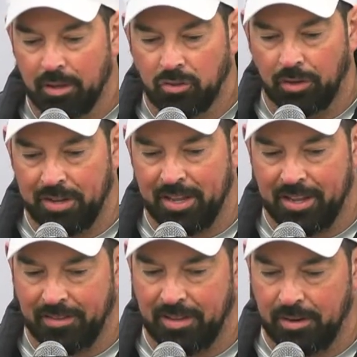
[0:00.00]
So if he can
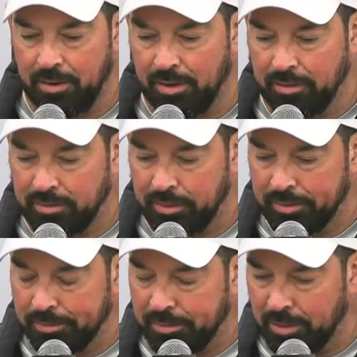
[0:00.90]
continue
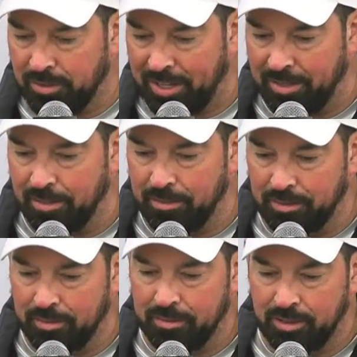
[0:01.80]
to stay in
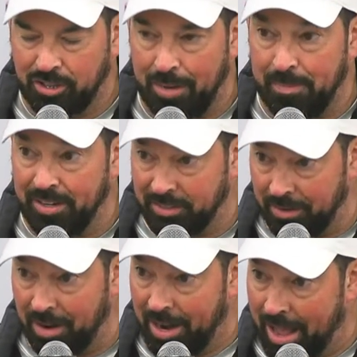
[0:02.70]
the shape that he's
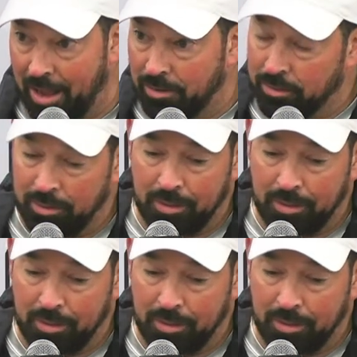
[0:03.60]
in right now,